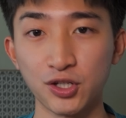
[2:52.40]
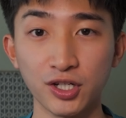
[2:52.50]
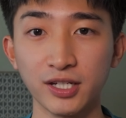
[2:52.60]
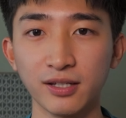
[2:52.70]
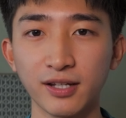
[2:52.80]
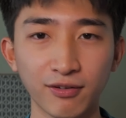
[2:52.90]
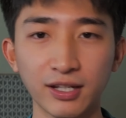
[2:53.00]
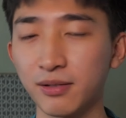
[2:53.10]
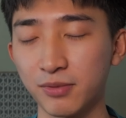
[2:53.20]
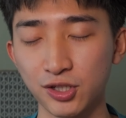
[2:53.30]
Midjourney,
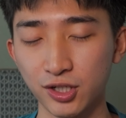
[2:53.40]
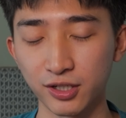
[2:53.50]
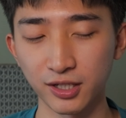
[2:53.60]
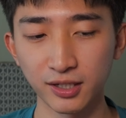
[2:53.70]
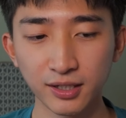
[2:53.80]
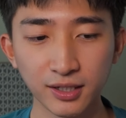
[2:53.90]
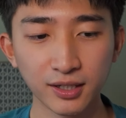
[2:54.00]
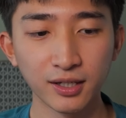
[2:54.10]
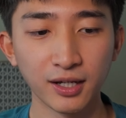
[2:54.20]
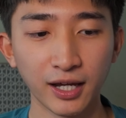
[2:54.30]
directly in Midjourney.
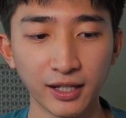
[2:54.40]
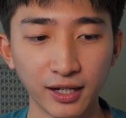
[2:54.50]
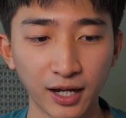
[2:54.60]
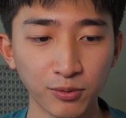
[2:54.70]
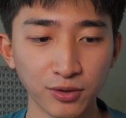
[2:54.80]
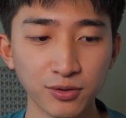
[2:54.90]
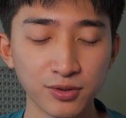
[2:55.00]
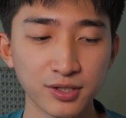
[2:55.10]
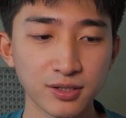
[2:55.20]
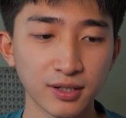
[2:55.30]
And then I will
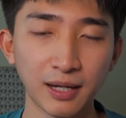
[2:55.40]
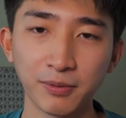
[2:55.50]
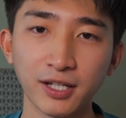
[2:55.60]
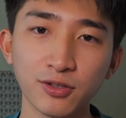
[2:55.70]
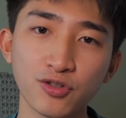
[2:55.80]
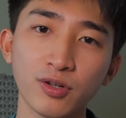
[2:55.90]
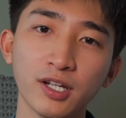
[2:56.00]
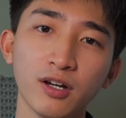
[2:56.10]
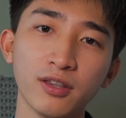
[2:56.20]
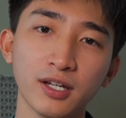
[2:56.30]
use CapCut to string
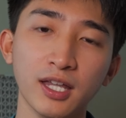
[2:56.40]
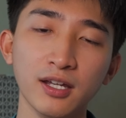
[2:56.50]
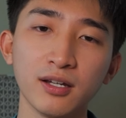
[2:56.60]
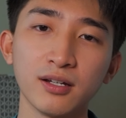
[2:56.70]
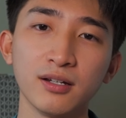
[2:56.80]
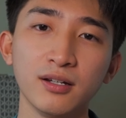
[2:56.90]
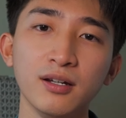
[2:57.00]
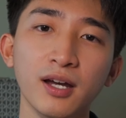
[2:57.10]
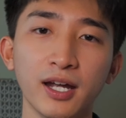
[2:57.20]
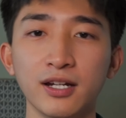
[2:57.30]
it all together,
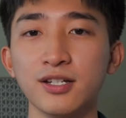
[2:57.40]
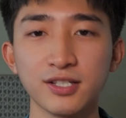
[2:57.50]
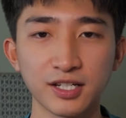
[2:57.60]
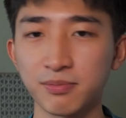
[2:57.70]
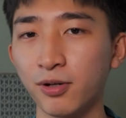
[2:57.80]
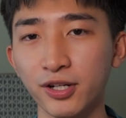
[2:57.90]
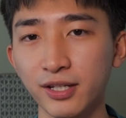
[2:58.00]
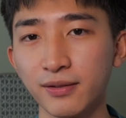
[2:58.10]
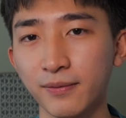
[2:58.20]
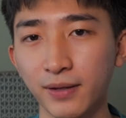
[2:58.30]
and then just export
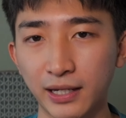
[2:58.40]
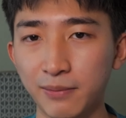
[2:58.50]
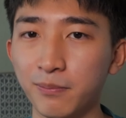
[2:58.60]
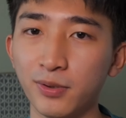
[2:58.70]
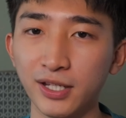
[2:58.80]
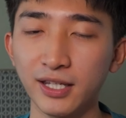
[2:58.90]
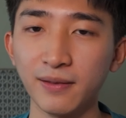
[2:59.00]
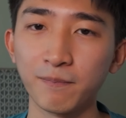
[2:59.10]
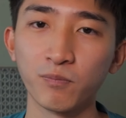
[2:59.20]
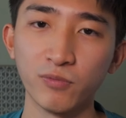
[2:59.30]
it and then put it
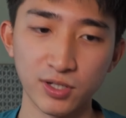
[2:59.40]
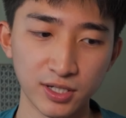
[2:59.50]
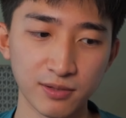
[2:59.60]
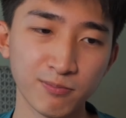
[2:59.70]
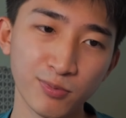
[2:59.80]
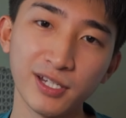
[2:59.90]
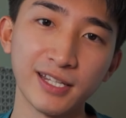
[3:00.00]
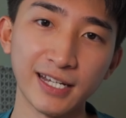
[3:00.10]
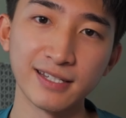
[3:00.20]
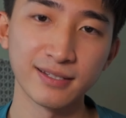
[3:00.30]
in, which is pretty
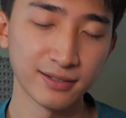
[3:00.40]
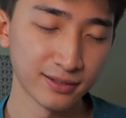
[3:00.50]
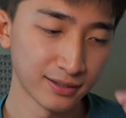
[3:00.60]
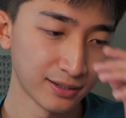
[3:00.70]
nice.